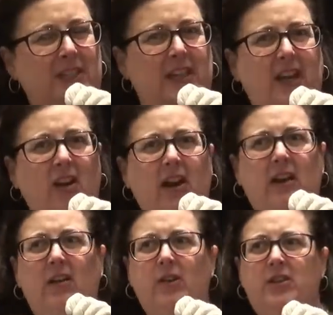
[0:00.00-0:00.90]
You hear
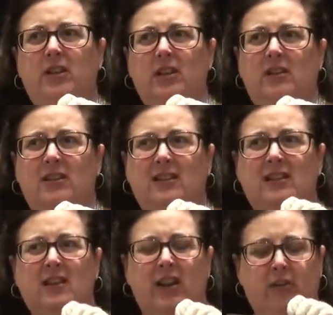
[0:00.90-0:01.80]
it? I want you
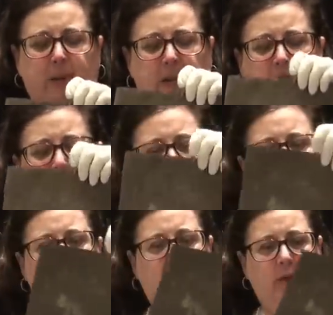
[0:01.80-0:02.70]
to, everybody in the video
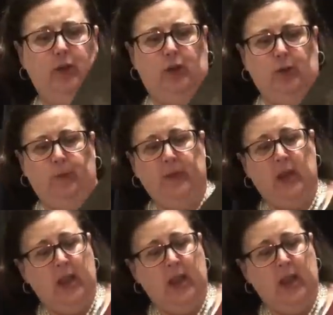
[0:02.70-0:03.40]
to hear it too.